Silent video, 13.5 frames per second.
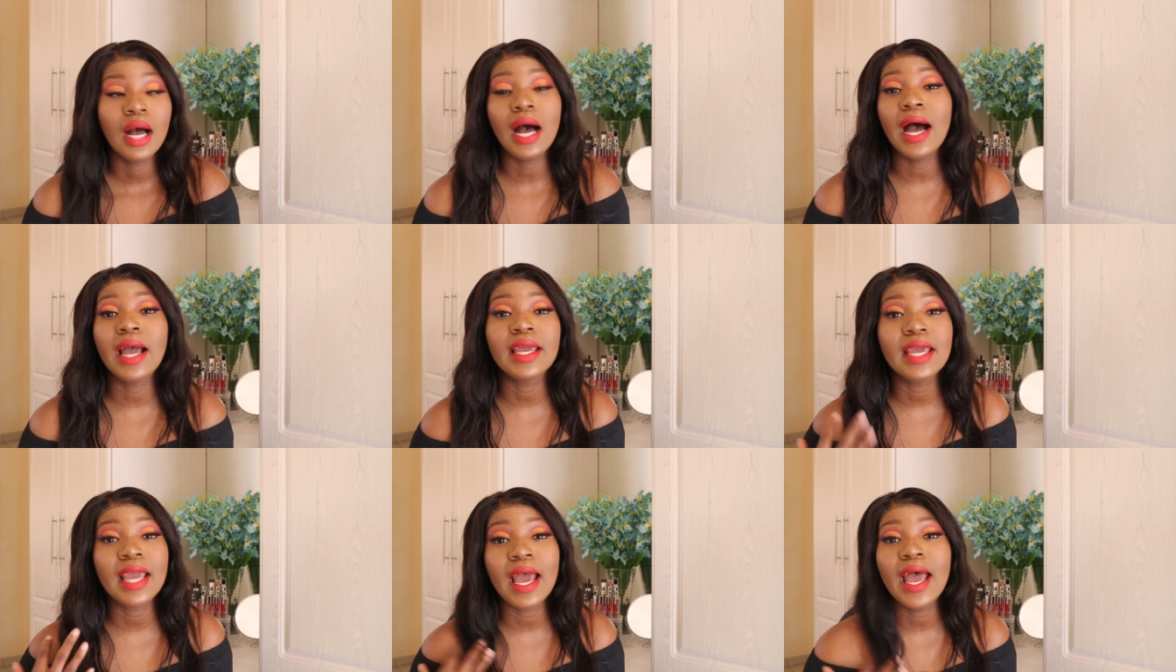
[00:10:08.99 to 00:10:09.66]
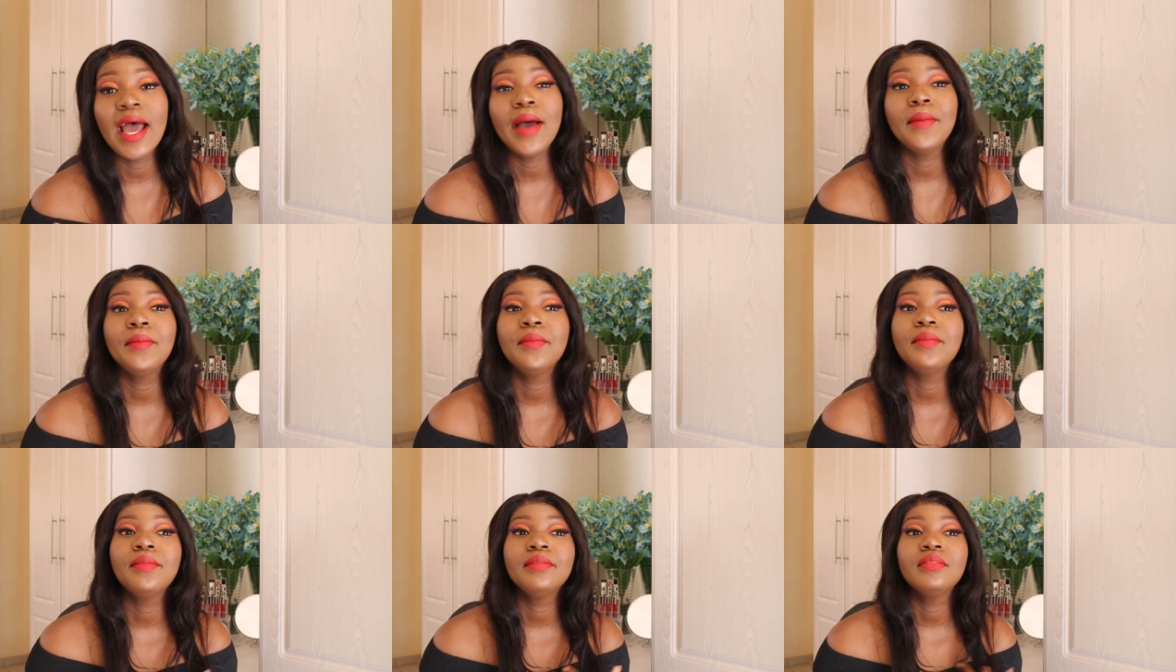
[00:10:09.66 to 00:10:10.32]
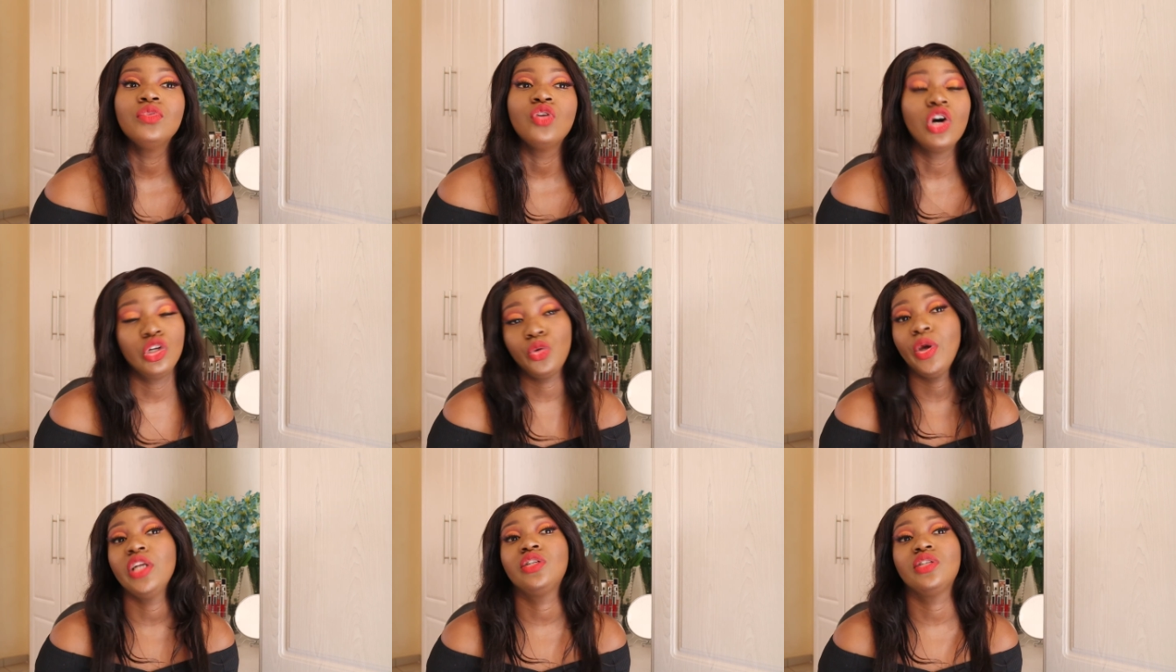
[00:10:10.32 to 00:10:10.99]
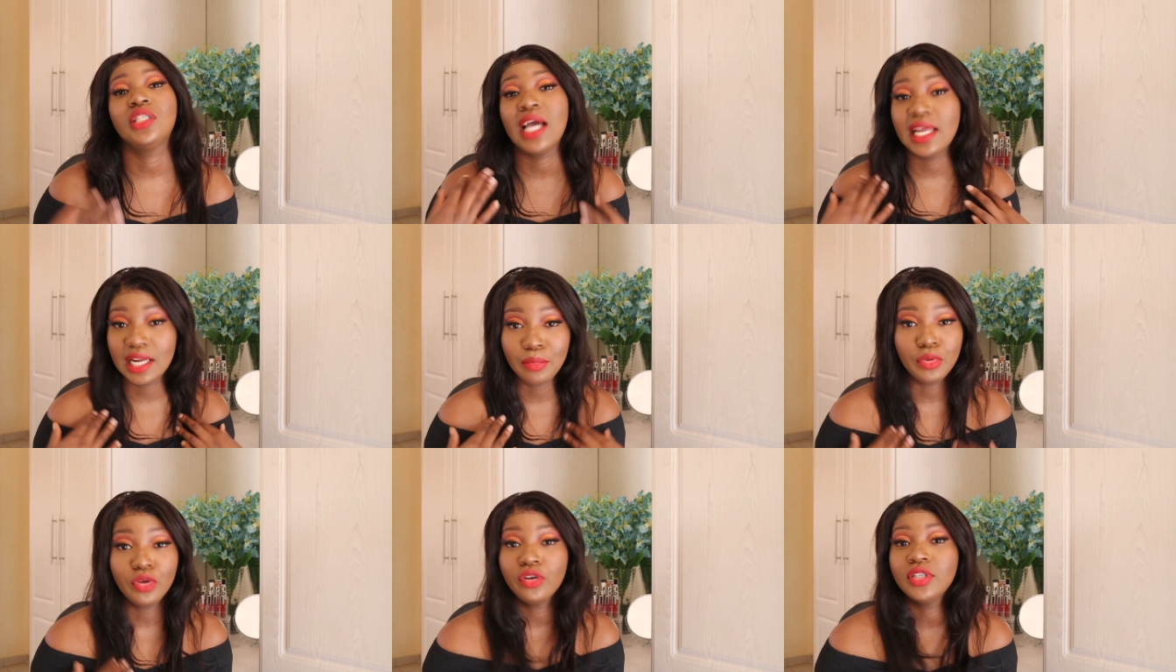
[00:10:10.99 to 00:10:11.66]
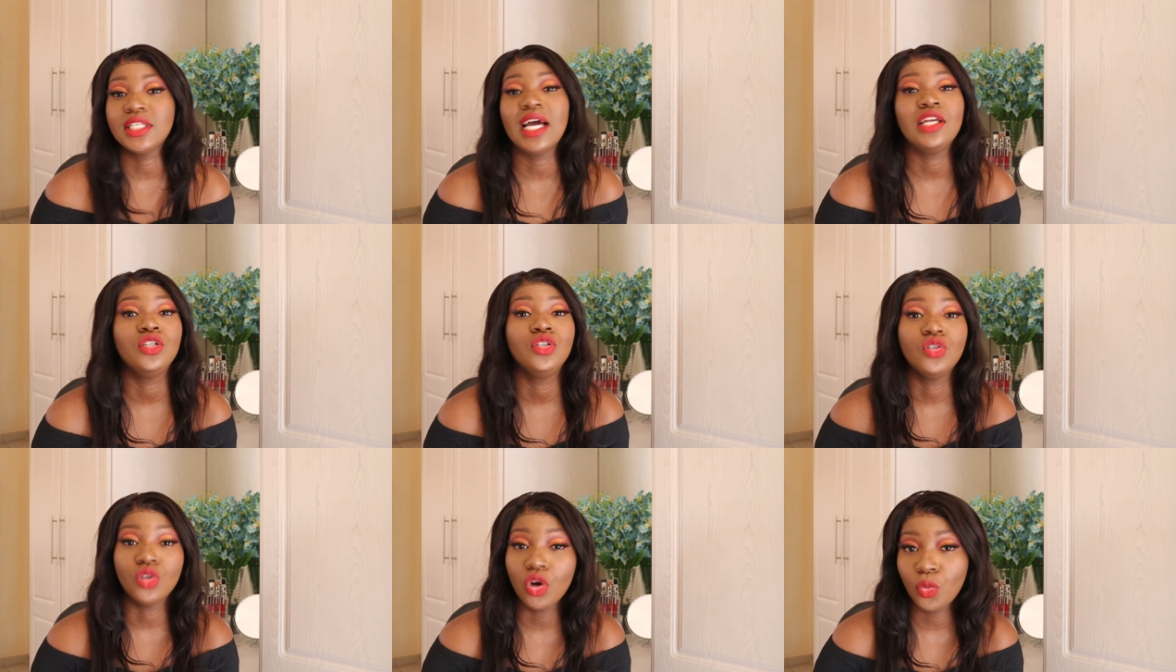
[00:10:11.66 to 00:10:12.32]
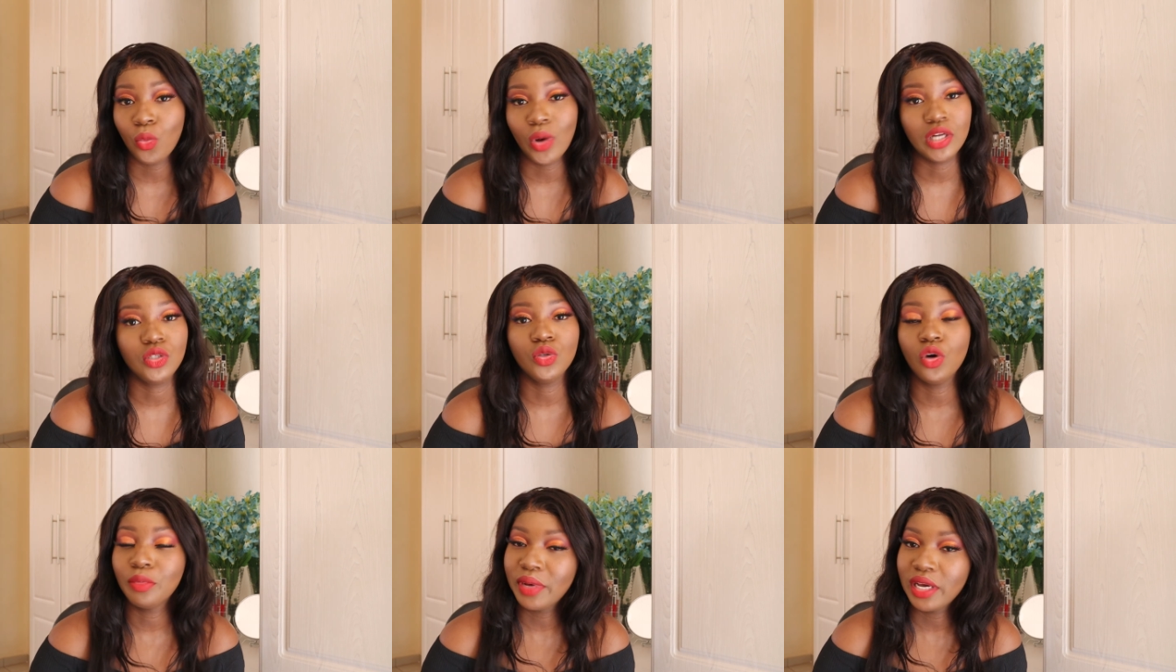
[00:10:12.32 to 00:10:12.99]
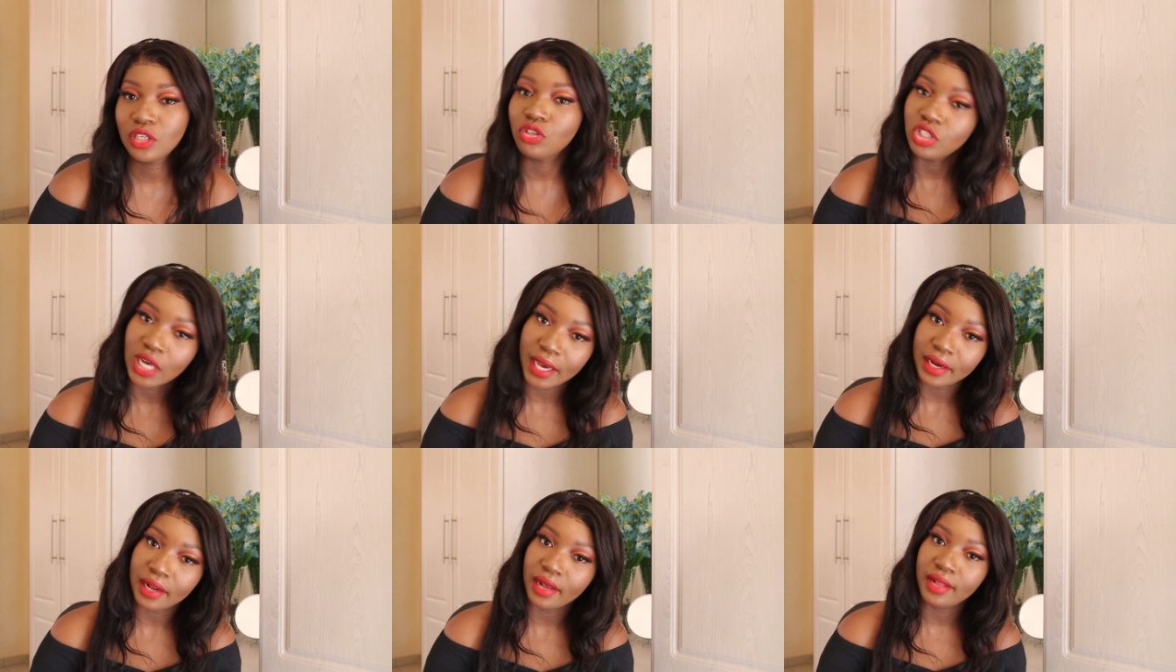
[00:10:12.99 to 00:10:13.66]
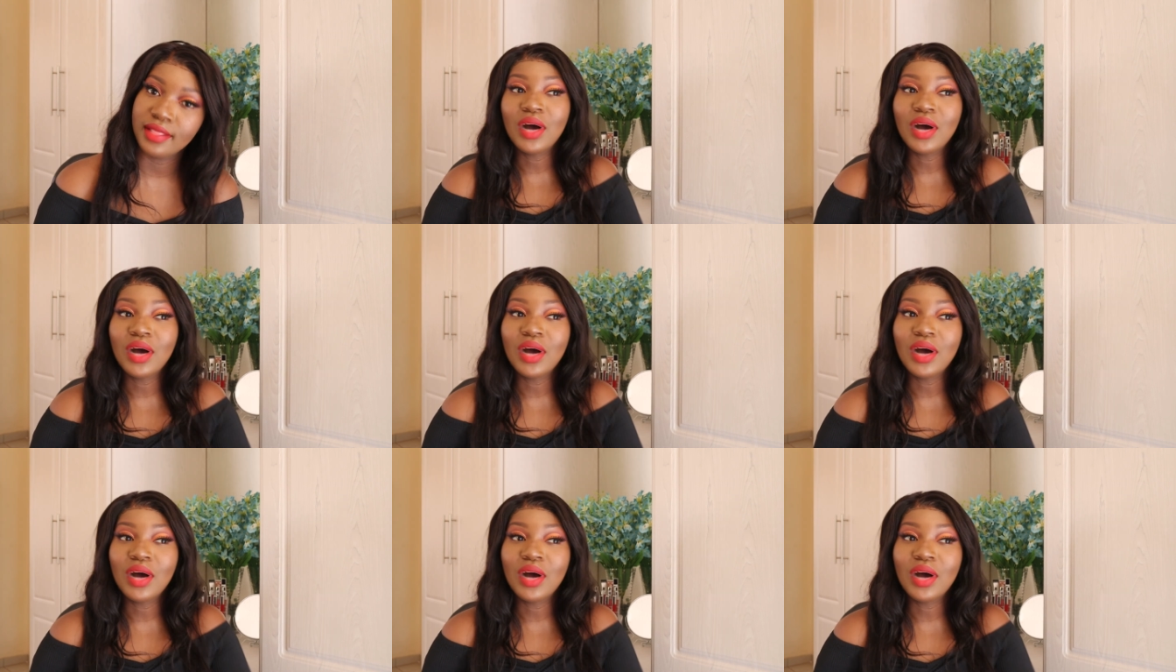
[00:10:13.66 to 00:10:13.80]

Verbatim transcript: I am not going to China because I do not want to go back to China.